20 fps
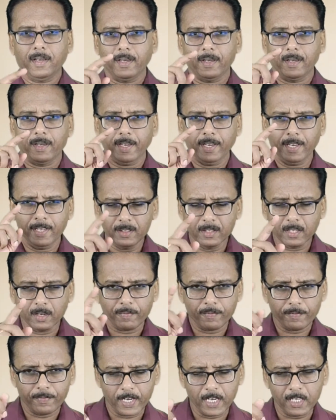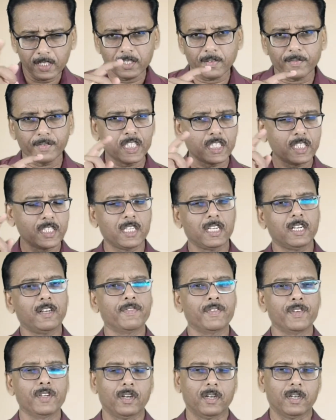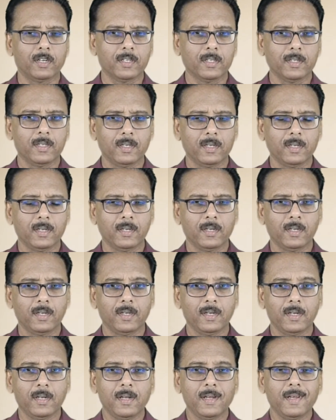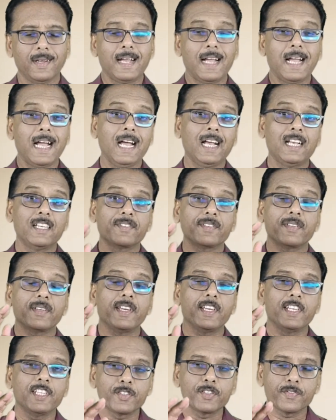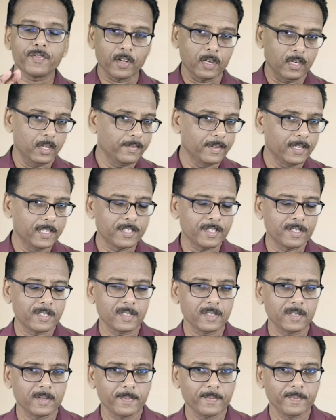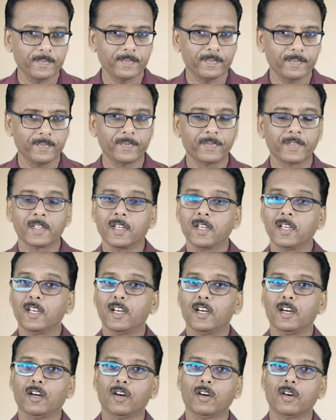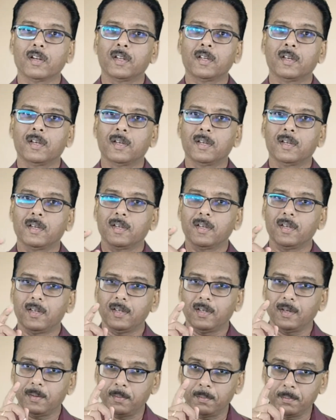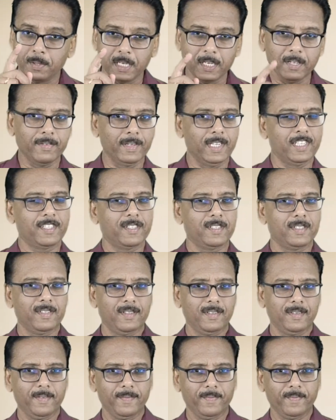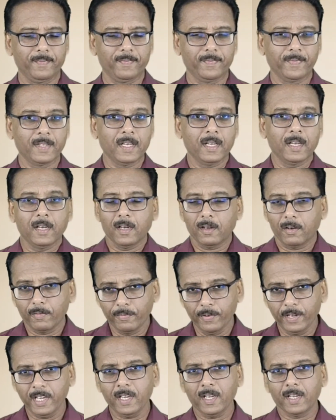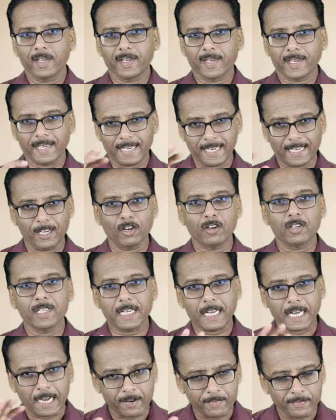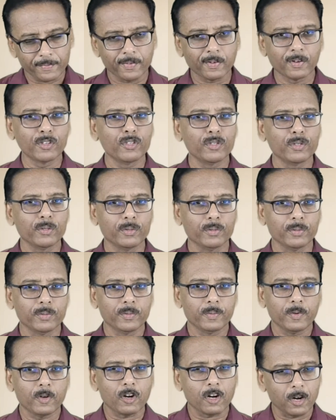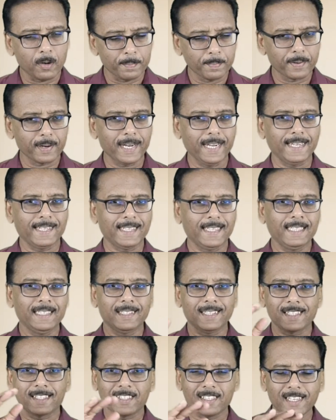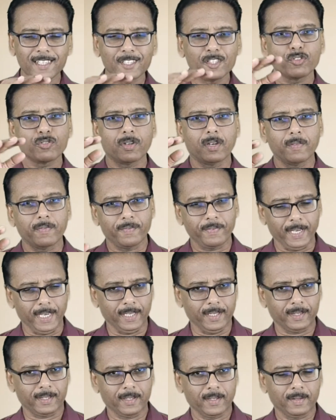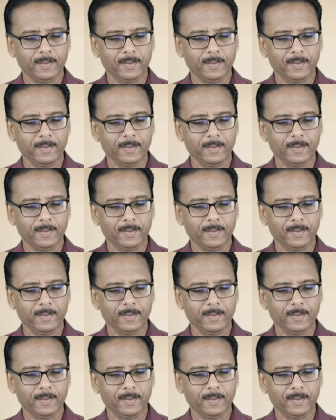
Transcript: in the faith of the Son of God as His followers or believers. We cannot afford to operate in the sensual faith